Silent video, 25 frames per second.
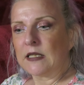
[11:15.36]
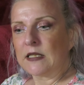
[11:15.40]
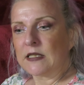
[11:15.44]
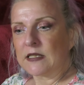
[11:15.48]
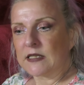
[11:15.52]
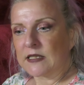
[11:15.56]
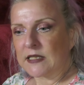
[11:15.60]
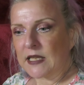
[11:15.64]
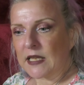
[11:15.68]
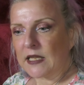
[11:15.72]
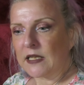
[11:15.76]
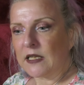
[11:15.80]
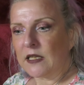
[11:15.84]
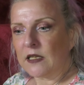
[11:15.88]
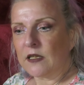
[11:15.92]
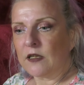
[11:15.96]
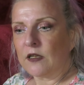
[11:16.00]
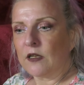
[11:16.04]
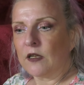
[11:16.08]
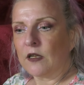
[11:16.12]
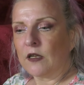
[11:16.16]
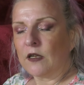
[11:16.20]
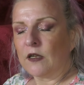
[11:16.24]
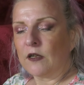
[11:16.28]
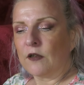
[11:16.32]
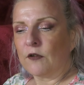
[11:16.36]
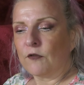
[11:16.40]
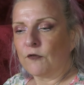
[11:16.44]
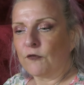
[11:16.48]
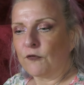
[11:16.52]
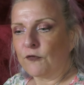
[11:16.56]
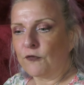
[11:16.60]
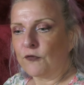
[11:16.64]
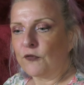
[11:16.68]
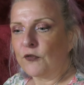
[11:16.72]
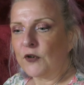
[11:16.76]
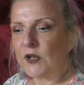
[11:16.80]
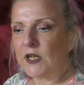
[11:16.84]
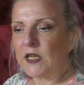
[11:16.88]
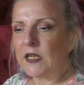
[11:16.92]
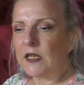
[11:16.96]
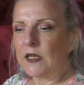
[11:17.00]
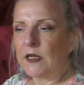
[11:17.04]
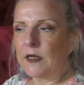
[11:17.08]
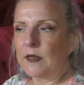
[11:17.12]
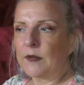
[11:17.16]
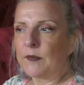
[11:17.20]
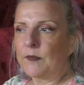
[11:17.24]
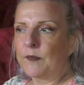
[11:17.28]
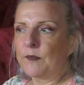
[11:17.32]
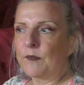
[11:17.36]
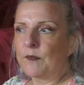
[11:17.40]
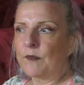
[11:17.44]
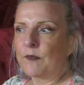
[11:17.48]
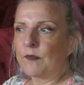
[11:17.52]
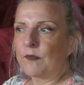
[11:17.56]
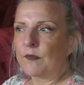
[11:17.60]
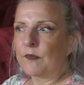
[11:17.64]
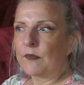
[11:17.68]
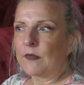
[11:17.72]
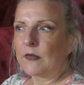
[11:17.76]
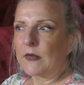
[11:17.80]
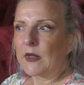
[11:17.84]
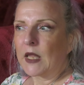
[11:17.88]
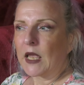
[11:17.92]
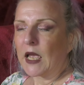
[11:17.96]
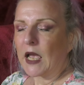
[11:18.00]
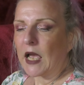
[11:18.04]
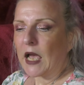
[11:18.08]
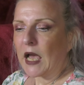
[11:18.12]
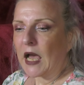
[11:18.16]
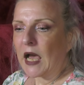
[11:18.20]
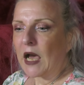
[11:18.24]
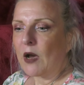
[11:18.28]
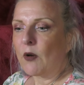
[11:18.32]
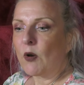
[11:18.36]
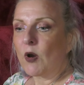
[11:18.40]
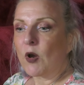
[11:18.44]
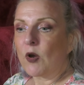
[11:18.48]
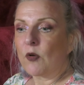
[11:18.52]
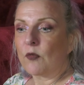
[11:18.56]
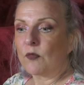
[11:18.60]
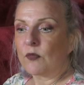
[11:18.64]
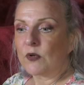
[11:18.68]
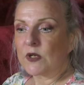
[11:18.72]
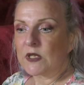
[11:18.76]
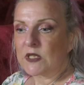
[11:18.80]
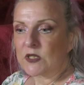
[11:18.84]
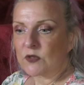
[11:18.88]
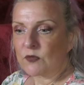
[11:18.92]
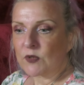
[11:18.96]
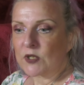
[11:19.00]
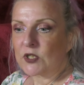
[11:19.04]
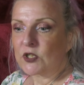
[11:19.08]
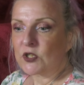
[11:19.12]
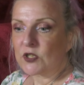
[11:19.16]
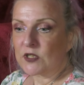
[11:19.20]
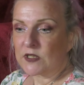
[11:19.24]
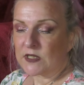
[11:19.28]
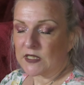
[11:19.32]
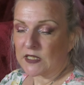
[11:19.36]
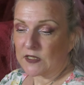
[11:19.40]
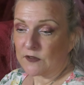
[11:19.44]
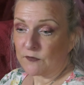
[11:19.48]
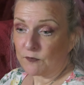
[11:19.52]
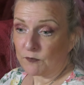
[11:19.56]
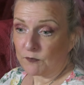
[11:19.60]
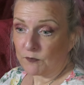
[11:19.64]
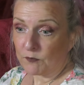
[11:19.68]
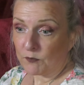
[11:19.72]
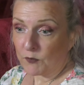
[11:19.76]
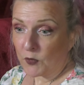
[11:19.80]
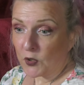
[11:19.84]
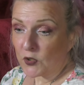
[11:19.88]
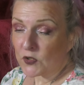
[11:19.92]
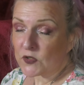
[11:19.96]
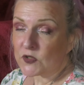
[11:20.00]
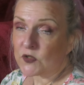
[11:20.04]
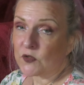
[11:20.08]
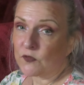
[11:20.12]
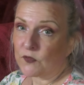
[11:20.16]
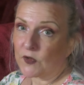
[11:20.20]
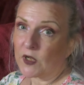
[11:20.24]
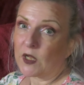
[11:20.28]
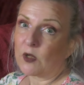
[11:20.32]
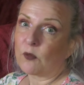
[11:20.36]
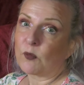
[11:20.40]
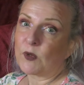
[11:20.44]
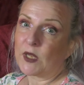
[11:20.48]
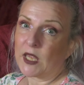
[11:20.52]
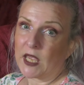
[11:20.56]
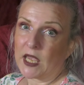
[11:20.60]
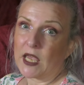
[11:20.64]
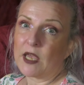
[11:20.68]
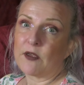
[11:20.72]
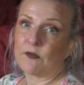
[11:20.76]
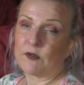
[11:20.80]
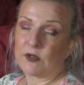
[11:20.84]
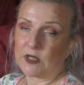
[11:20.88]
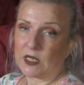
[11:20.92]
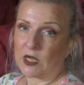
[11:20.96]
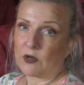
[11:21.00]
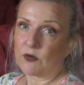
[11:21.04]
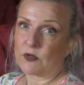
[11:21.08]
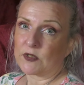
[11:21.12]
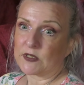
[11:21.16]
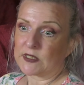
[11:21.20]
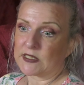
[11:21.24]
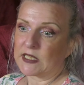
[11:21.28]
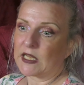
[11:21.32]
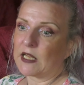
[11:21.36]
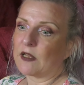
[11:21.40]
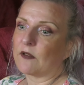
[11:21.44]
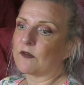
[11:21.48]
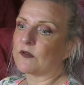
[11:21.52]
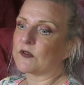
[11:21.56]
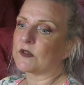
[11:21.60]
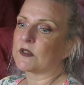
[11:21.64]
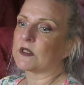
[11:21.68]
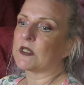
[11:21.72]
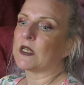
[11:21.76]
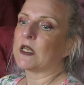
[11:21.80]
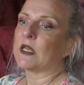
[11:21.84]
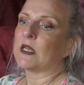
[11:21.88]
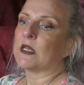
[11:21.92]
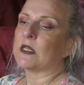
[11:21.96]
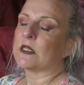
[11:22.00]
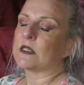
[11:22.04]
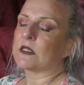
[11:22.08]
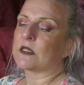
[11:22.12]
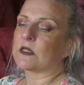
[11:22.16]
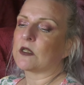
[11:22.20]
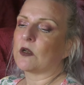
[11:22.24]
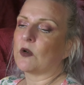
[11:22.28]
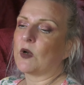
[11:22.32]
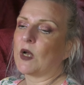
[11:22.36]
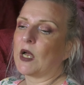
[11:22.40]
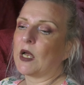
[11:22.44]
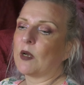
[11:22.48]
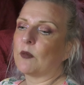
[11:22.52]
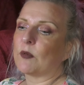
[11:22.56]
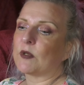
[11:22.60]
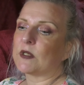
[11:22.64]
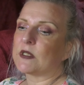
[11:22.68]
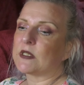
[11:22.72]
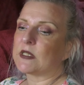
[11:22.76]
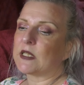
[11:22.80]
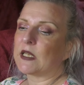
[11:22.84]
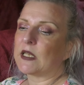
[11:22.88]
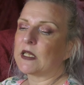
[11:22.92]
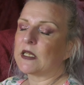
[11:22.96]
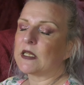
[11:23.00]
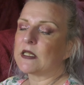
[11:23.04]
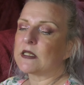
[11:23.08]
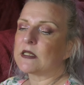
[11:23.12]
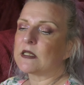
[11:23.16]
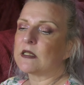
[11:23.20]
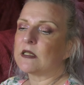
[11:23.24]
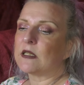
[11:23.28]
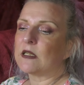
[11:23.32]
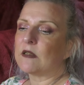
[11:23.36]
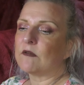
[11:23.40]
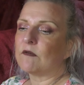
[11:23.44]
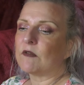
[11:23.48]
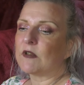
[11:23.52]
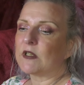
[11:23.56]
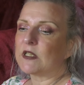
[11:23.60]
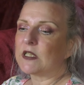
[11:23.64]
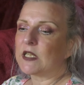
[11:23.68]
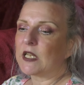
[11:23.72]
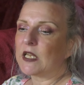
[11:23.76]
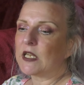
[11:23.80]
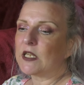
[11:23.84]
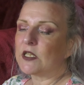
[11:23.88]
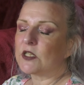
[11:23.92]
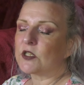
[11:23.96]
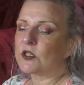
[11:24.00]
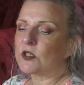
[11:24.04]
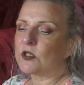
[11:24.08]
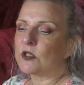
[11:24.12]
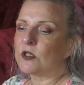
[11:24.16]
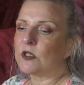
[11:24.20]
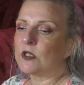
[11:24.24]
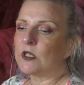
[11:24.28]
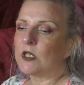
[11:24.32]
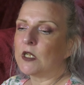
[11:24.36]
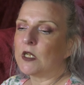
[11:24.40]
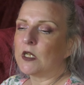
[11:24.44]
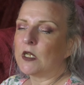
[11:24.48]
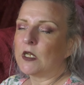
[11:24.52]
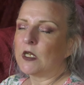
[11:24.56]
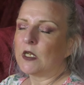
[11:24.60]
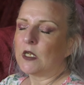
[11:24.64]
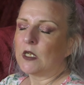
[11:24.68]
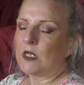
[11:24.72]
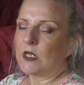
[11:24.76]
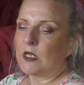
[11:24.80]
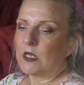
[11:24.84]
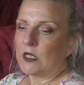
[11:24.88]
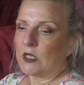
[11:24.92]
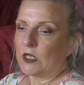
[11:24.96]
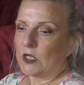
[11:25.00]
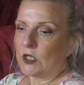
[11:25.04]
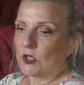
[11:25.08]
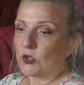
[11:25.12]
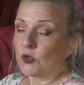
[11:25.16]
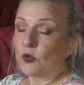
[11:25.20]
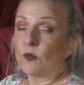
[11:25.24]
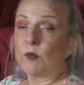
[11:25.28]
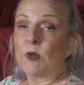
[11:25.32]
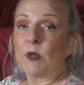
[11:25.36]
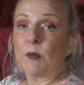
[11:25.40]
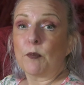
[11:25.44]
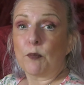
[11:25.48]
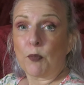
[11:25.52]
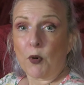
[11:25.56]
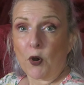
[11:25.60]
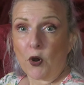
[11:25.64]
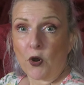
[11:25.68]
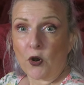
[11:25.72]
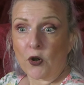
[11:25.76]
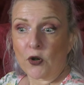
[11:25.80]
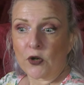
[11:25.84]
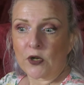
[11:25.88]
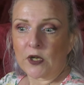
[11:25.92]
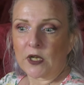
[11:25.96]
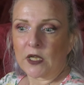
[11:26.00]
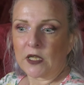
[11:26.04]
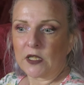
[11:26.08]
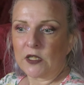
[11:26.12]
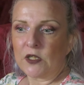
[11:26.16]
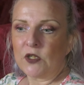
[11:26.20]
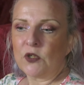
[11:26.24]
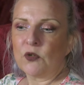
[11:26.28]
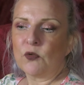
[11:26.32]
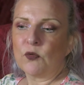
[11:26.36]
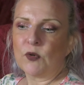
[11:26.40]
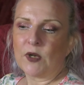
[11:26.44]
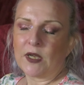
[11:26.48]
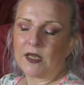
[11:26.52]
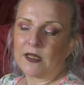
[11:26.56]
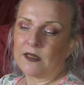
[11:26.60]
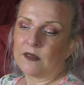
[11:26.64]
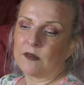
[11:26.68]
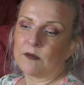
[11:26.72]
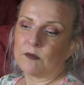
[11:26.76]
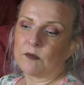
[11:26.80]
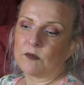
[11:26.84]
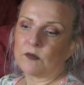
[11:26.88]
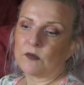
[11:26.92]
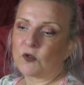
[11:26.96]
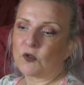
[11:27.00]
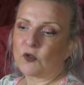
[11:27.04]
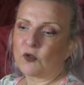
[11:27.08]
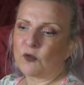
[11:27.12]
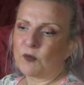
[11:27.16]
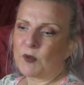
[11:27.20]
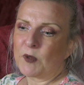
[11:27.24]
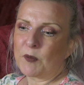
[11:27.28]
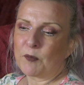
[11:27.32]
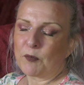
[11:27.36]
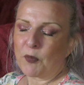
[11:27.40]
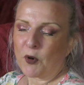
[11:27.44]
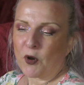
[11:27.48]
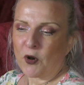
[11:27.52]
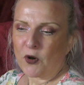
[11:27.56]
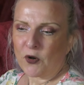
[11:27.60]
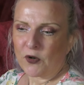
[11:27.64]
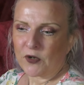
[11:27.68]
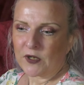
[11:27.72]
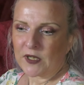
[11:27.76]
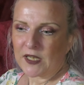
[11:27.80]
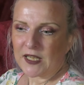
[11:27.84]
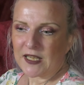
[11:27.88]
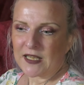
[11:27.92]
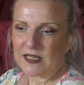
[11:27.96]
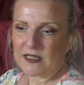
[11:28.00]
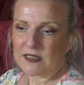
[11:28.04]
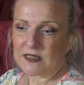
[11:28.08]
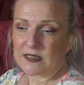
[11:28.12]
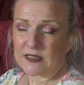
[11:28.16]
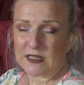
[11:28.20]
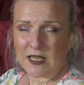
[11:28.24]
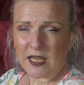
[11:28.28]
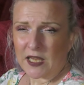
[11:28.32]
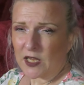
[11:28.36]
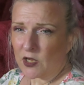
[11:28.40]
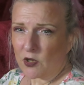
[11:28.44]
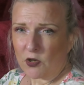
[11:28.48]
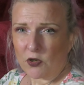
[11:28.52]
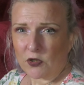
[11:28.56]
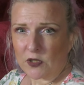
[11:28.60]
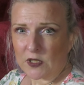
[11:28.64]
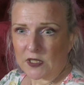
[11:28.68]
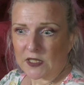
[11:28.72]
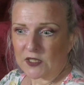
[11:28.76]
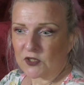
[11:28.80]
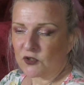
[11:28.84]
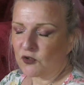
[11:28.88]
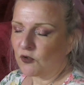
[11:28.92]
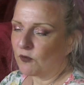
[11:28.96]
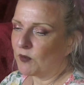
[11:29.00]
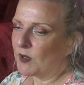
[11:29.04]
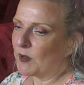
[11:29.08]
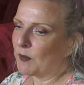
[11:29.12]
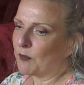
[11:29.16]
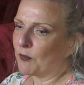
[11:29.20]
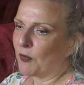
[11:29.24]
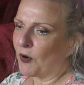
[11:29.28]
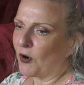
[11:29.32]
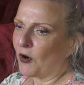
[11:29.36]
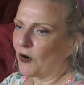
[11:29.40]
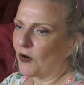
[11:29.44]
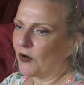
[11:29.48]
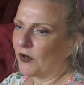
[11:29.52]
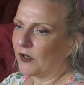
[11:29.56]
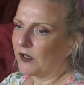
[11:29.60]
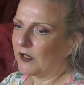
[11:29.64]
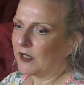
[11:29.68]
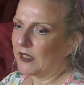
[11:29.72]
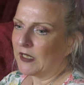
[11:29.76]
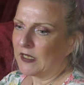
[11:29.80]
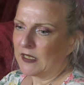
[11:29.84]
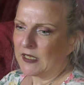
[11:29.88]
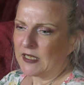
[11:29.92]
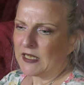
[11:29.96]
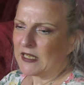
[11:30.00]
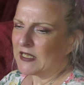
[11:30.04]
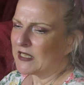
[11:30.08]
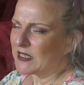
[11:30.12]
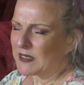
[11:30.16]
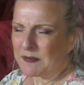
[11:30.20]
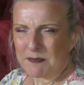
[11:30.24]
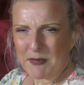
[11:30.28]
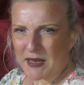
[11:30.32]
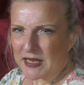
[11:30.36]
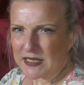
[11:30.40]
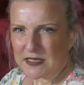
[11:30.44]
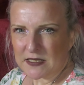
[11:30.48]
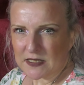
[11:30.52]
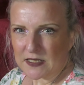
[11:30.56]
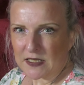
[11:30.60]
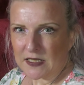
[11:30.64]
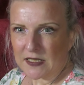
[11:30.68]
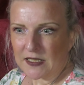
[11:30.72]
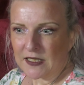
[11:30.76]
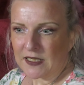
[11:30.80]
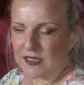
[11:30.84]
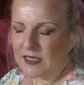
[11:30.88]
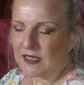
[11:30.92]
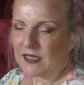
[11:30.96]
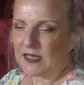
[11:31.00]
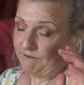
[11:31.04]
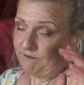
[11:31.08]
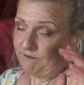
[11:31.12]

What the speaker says: setting free our restrictions that most of all we have in ourselves. So I would say it is an invitation to be born anew, and to be born is chaotic, to be born is messy.